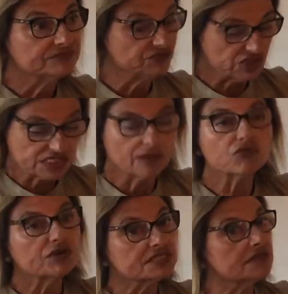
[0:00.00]
For some
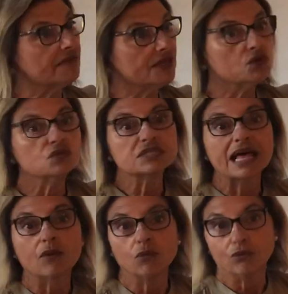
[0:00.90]
reason, they use
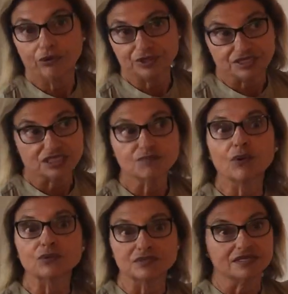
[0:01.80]
that word
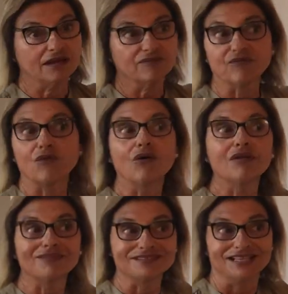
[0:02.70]
disposed of
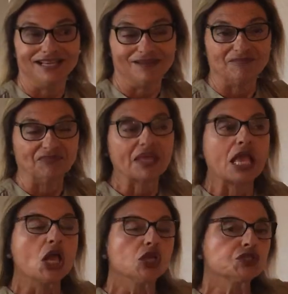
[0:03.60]
all the time.
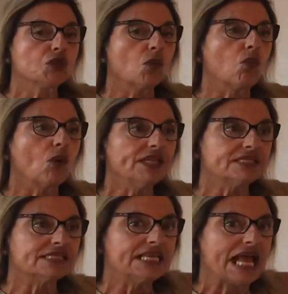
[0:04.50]
So
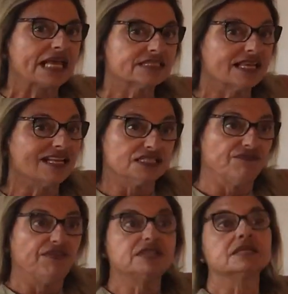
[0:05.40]
once the asset is
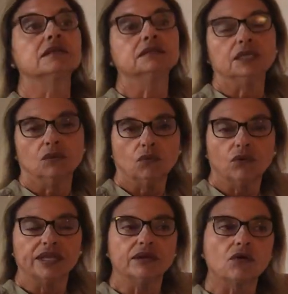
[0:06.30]
physically
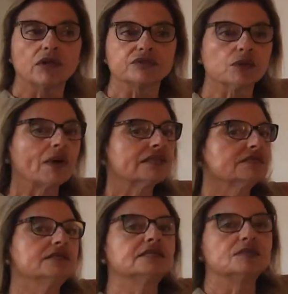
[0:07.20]
gone, it also has
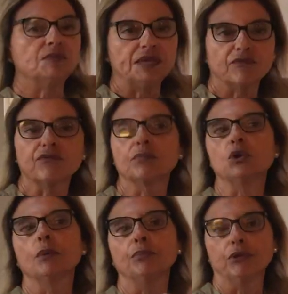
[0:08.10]
to disappear from
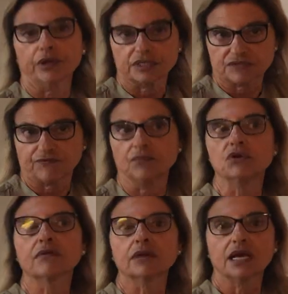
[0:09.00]
your books, from
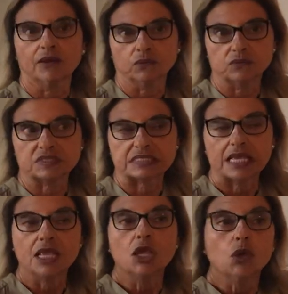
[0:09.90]
your accounts,
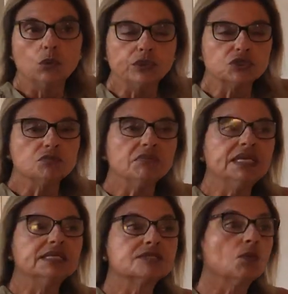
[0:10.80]
which
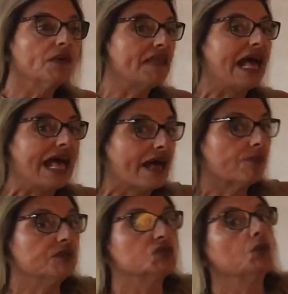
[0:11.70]
means when that
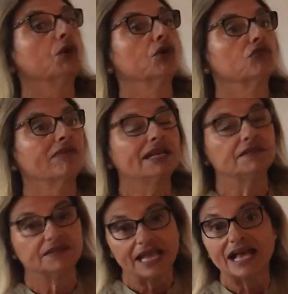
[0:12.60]
happens, we're going to
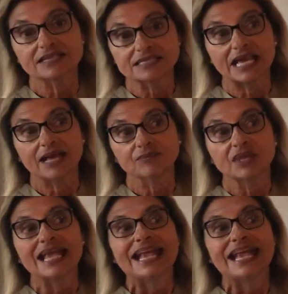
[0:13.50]
credit the asset